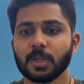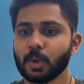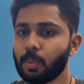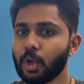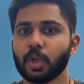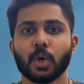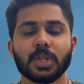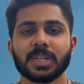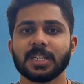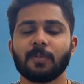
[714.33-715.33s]
So put in your
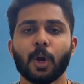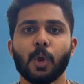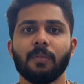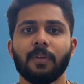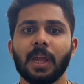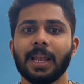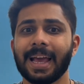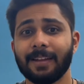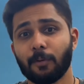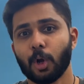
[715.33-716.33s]
thoughts, guys. What do you feel,
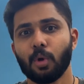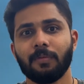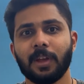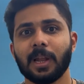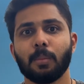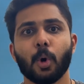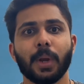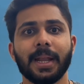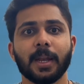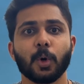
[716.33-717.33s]
and what do you feel about
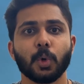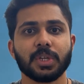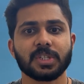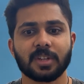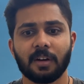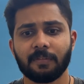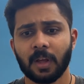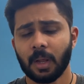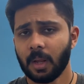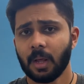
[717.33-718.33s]
Indian coaching staff?
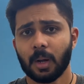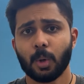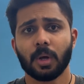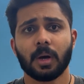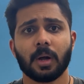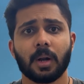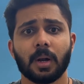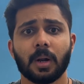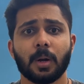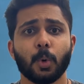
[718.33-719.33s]

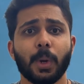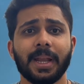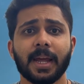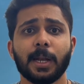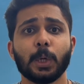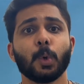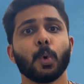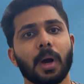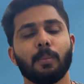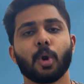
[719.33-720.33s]
Do India need to
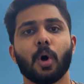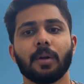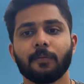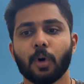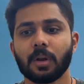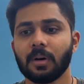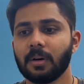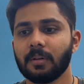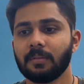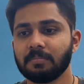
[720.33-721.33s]
abroad for
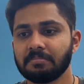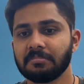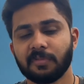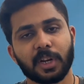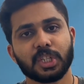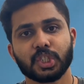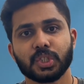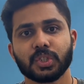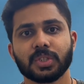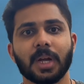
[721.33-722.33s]
a
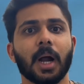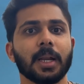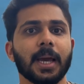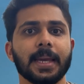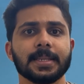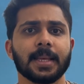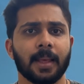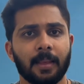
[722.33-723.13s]
fresh start, guys?